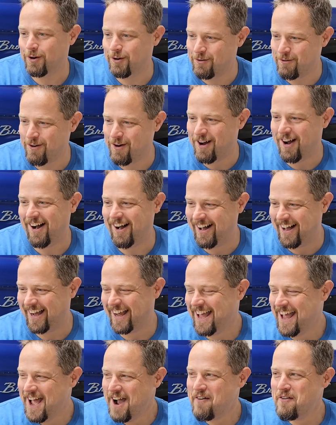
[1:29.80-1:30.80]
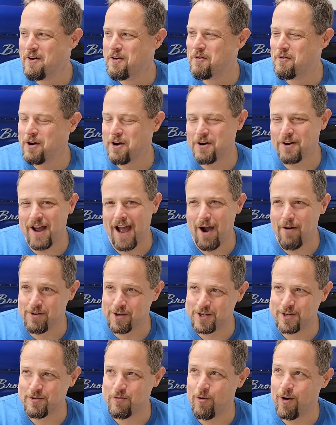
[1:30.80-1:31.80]
one wrong. we were, I
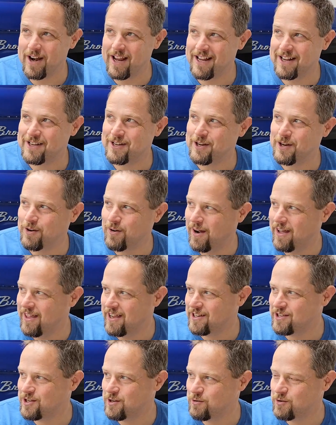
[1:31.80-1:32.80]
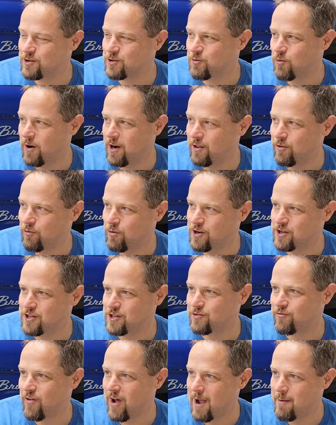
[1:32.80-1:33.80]
was 22. I think she was 23.
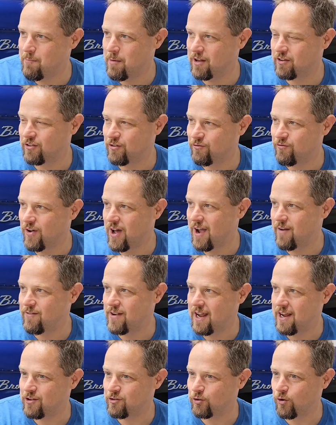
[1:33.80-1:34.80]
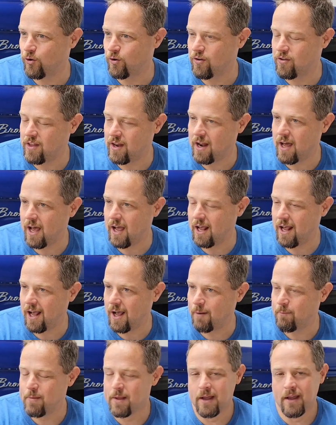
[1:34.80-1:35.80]
She's five months and five days older than I
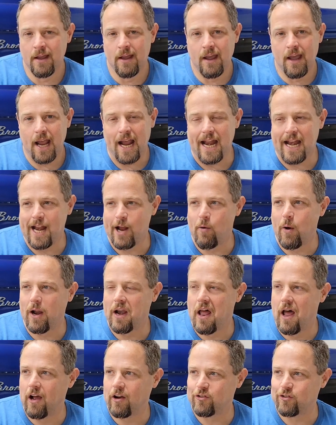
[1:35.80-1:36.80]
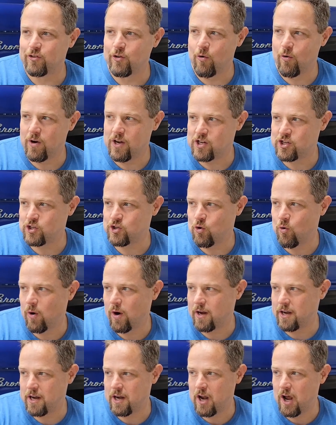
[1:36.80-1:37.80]
am. And anyway, long story
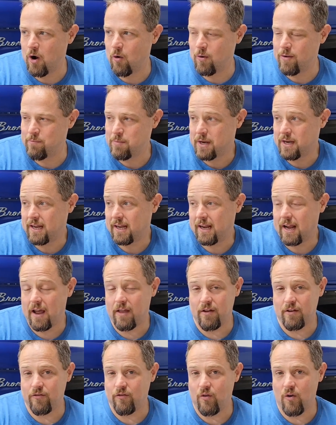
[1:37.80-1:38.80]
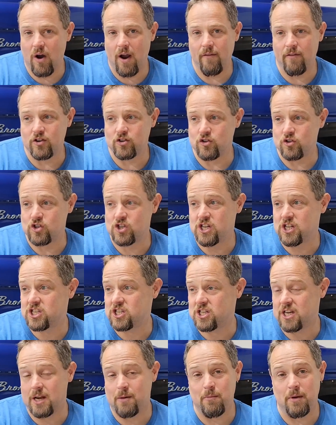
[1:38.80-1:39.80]
short, you know, we've been together forever. So she's
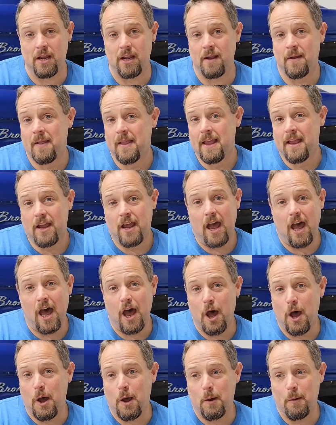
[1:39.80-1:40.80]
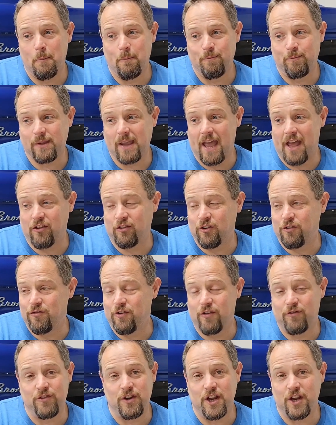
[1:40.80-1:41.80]
seen me um, as a
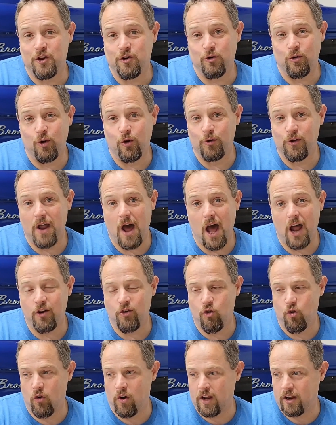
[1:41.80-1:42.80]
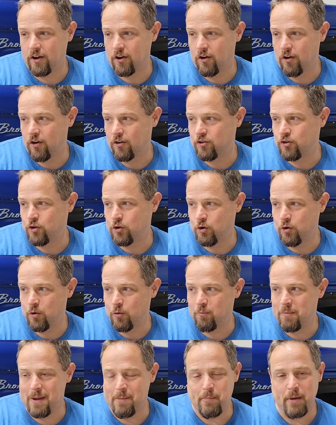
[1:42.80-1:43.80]
15 year old non drinker
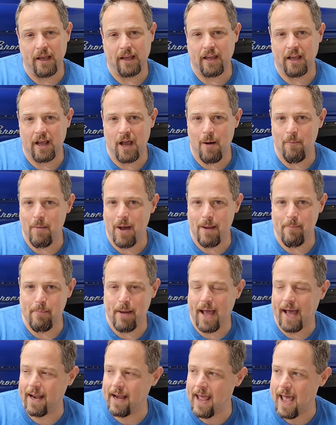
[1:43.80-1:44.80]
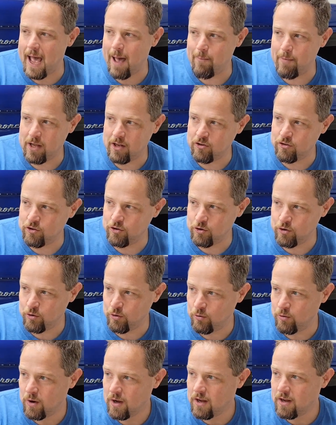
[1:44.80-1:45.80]
to me picking up my bad habit
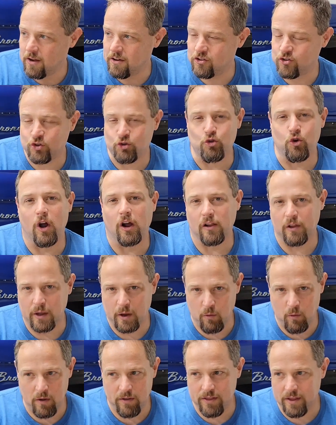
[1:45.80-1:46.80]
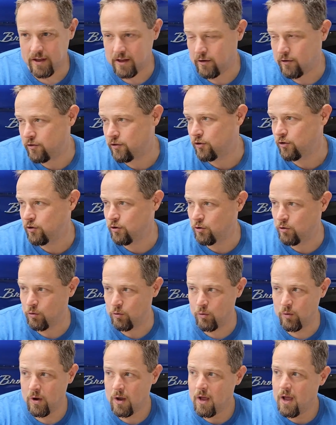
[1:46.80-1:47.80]
to struggling with it
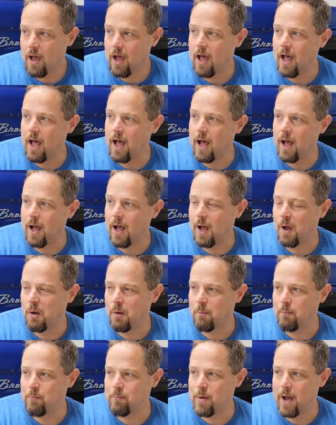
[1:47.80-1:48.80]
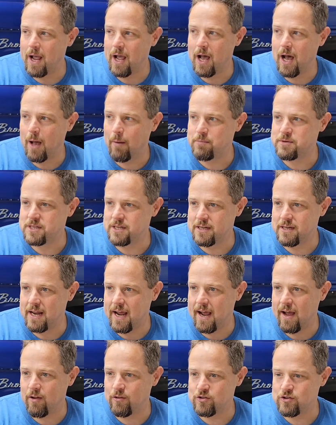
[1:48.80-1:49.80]
to um, my ups and
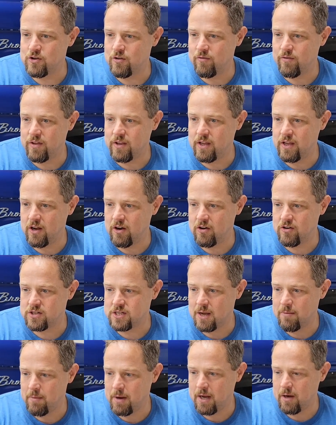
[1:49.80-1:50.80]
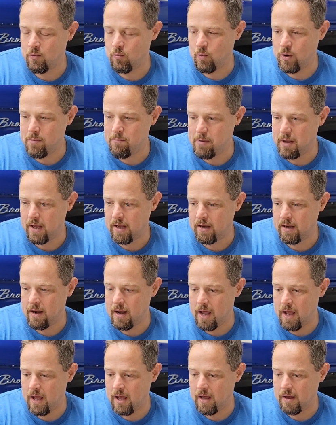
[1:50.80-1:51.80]
downs over the years. I mean, we've been.
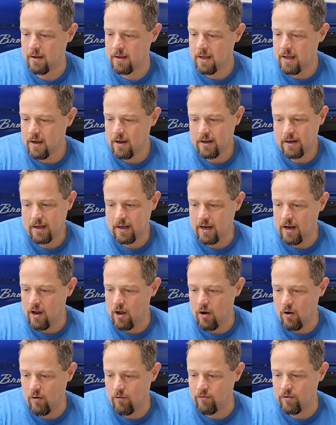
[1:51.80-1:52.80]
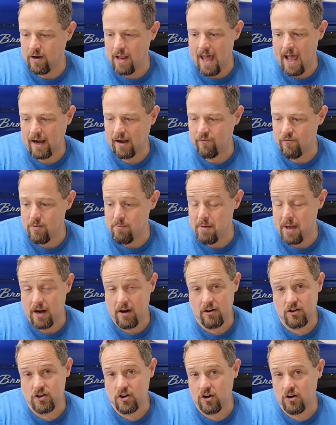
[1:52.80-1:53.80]
Uh, you know, for lack of a
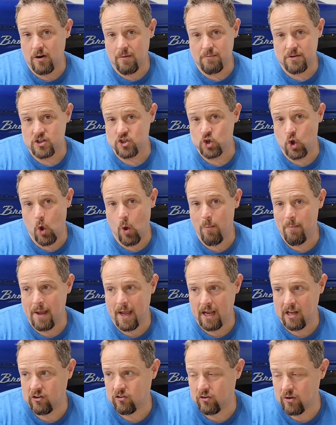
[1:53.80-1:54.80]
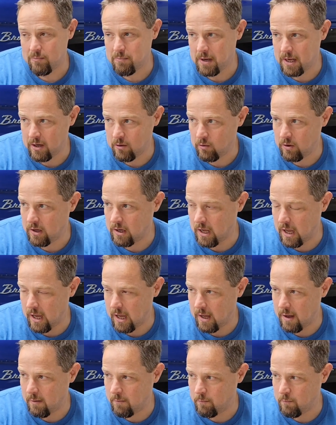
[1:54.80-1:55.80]
better term, soulmates. I mean,
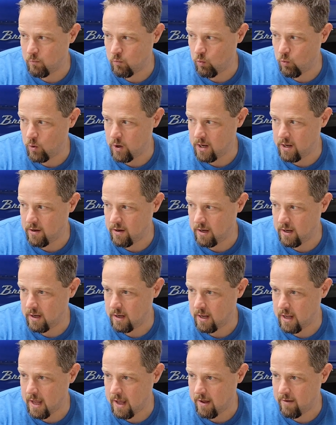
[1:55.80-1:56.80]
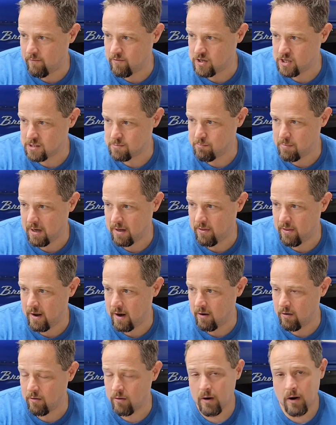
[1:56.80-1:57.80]
um, we have just been
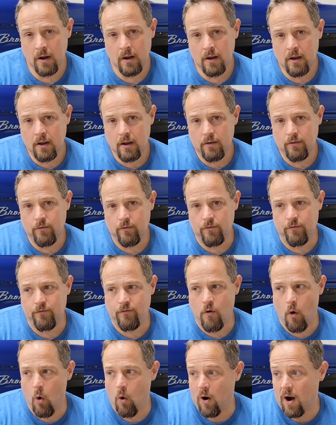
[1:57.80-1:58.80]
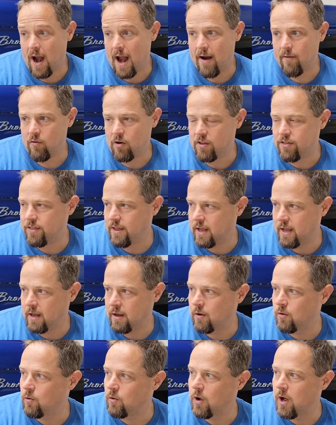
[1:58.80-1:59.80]
there for
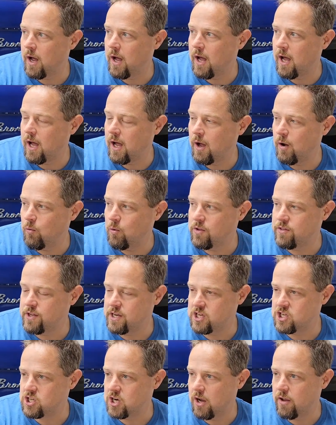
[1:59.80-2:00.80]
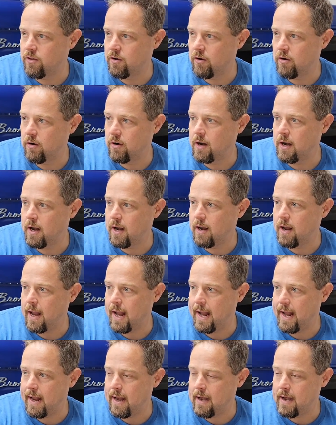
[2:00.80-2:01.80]
everything uh, with each other.
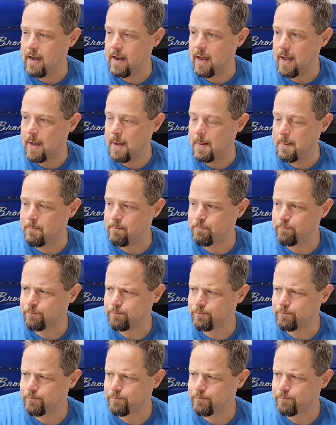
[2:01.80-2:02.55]
And um,